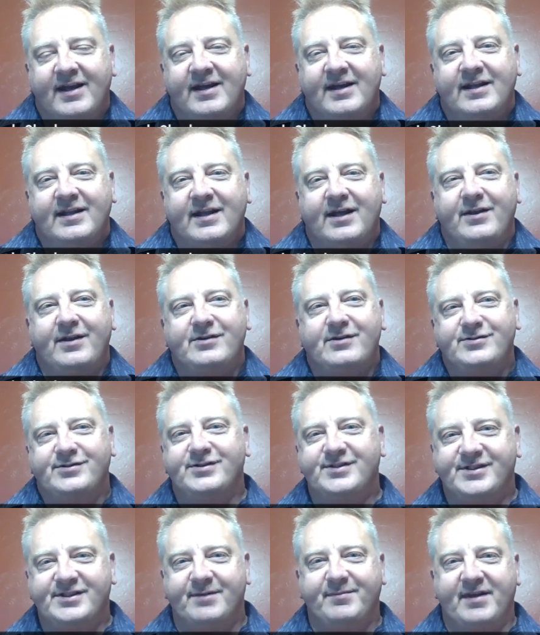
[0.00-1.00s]
Now, those are
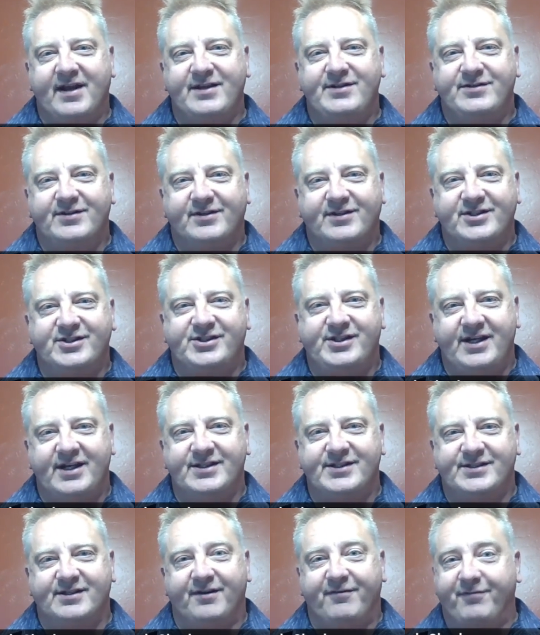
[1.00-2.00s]
something I took a
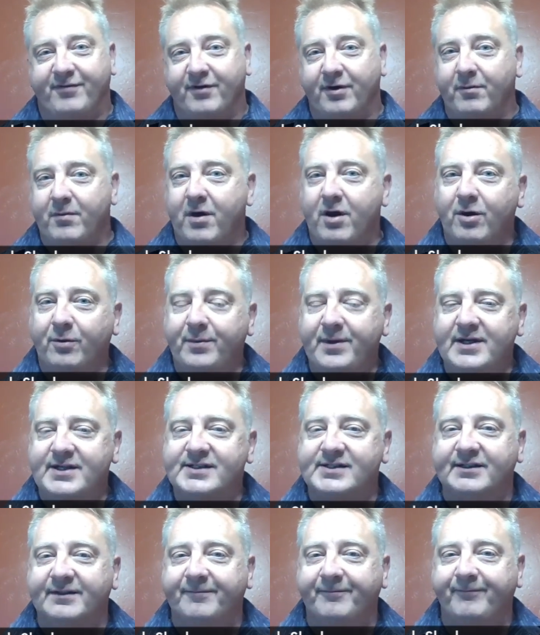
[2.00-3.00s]
chance off for the wrong
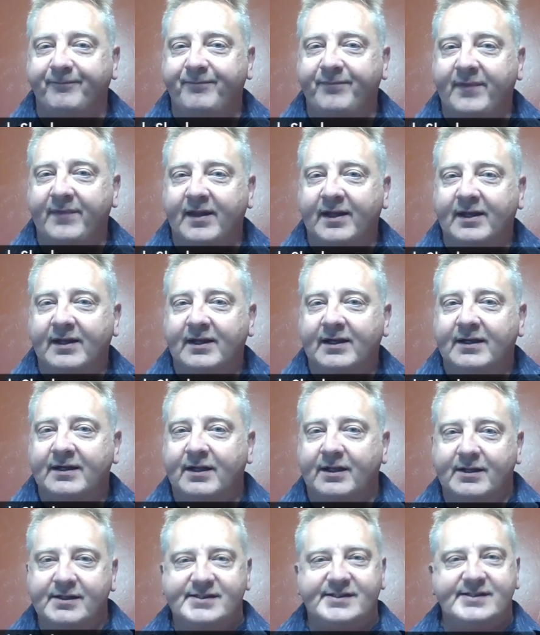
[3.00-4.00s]
reason. Now,
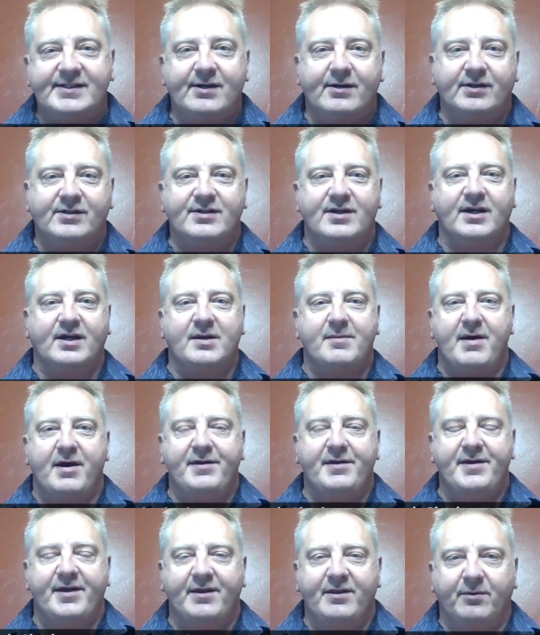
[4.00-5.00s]
let's talk about
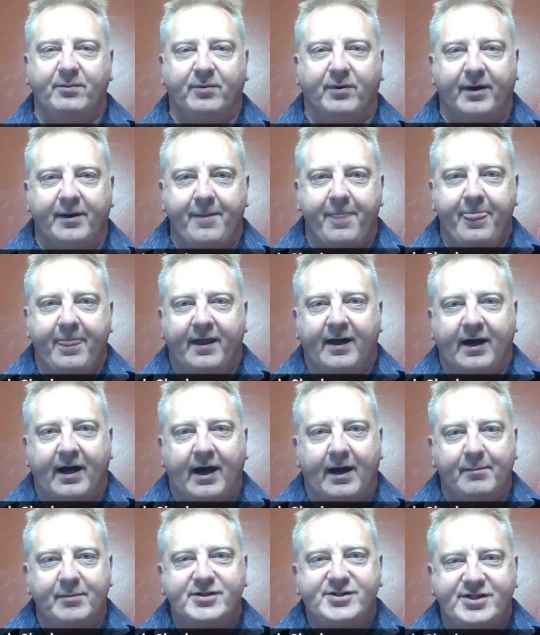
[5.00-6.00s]
another one.
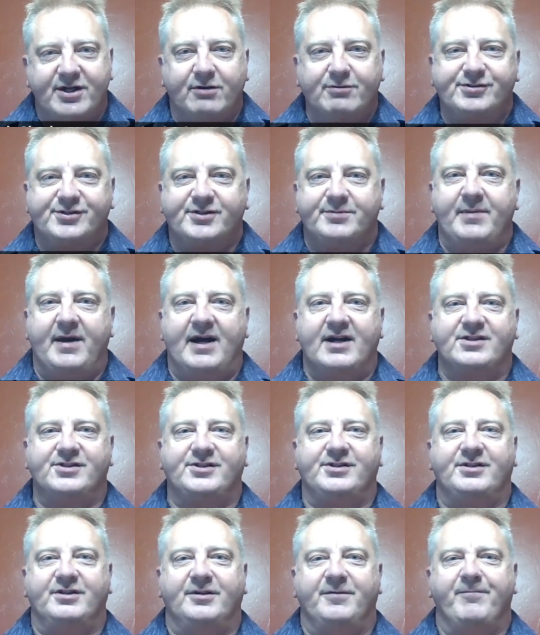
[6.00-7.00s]
I'm a
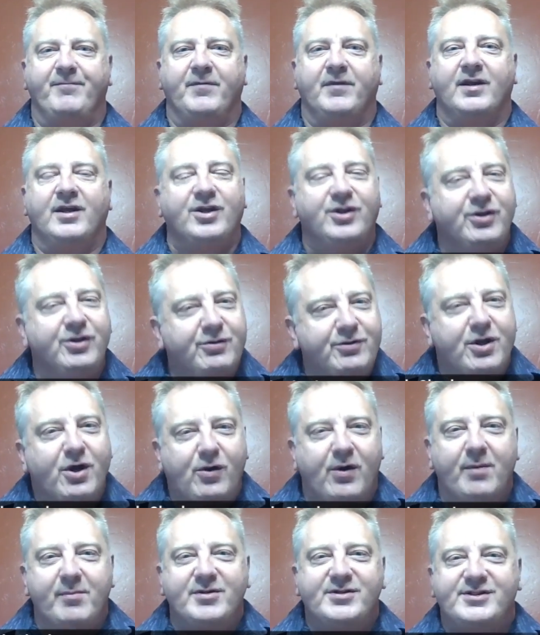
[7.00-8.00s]
Toastmaster. You
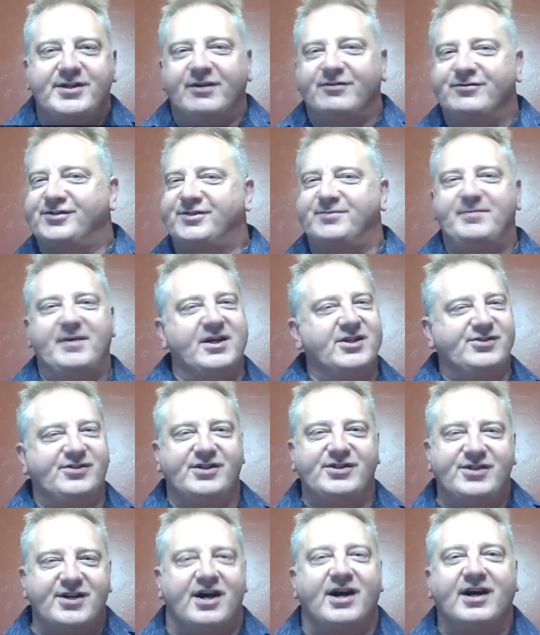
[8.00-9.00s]
know I'm a Toastmaster. I
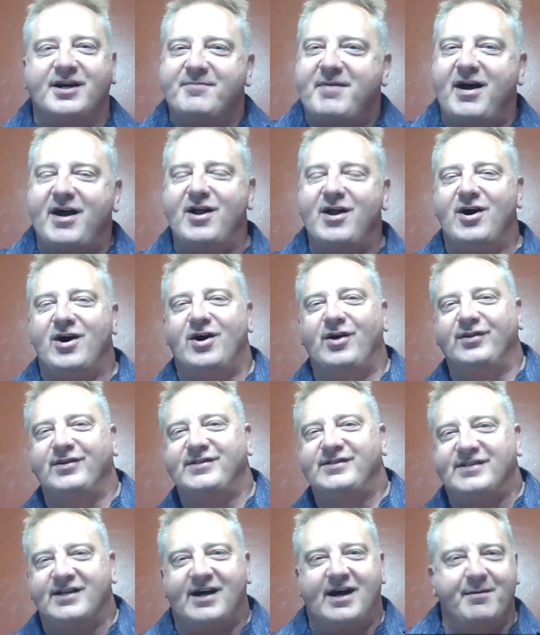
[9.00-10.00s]
talk about all the
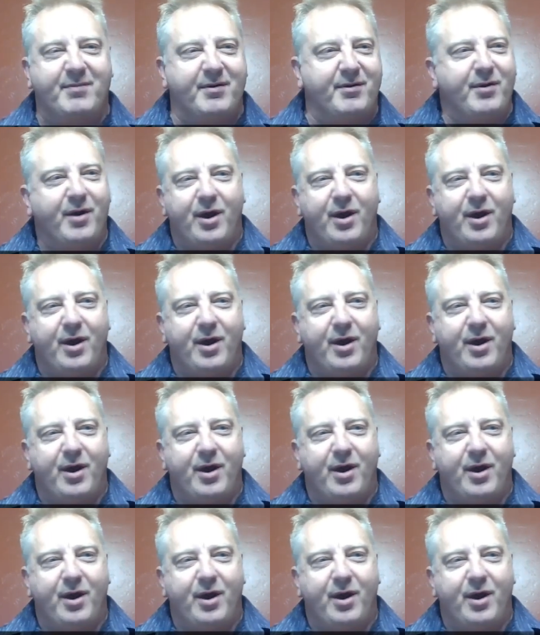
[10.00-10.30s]
time.